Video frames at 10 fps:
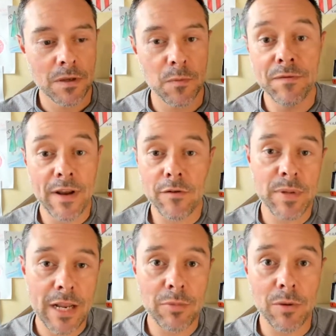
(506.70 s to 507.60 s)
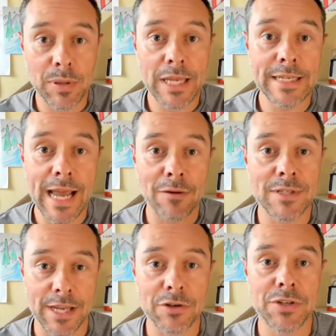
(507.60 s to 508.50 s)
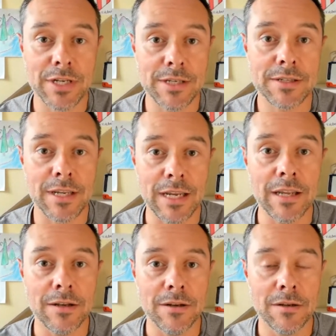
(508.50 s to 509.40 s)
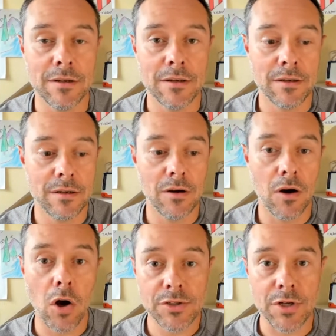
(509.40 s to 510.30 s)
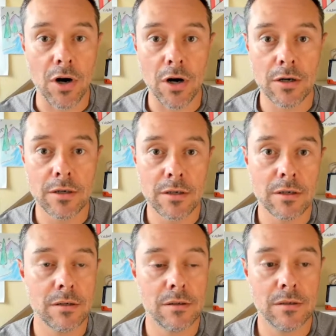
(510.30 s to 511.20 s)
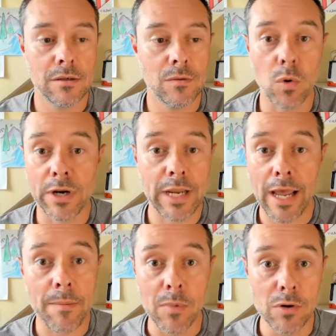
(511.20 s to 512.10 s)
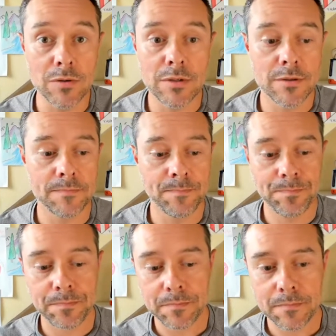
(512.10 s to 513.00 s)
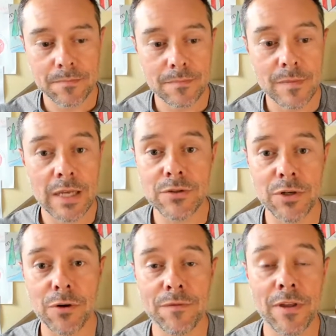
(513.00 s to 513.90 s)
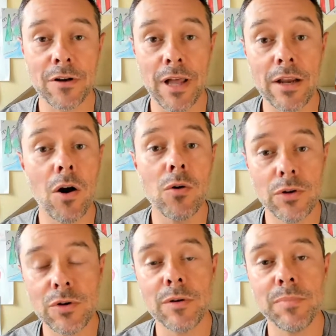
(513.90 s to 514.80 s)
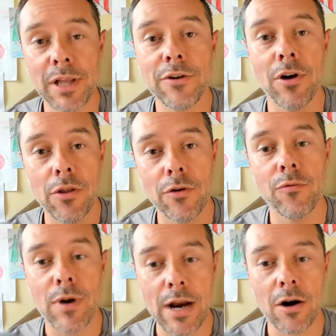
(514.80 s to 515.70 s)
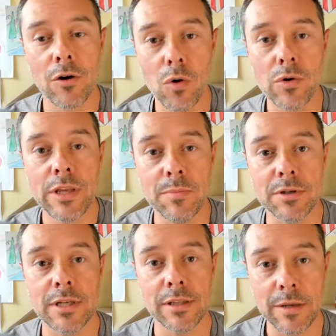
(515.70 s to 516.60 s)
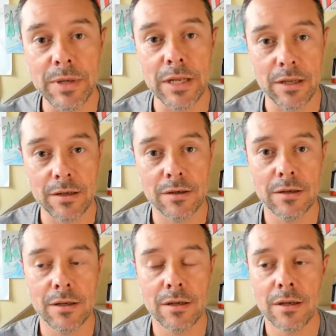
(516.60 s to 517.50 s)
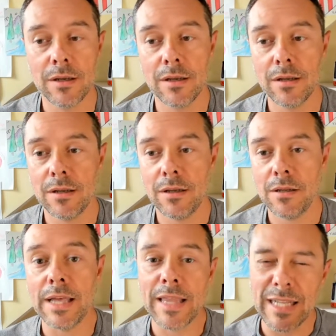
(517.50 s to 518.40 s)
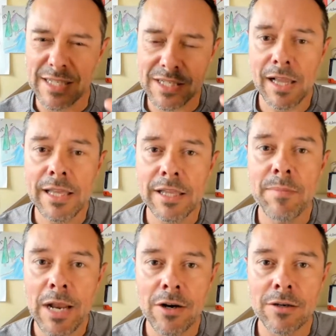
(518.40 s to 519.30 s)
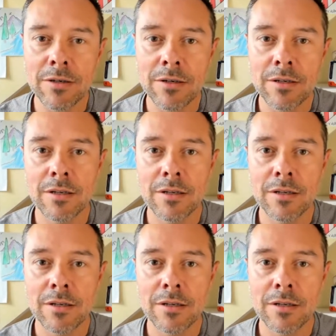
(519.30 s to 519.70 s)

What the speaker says: We've never been able to play down scarcities in All-Star or Cap Modes. And so if they're like, oh, you can play your other rare goalkeepers in limited, like that's slightly better.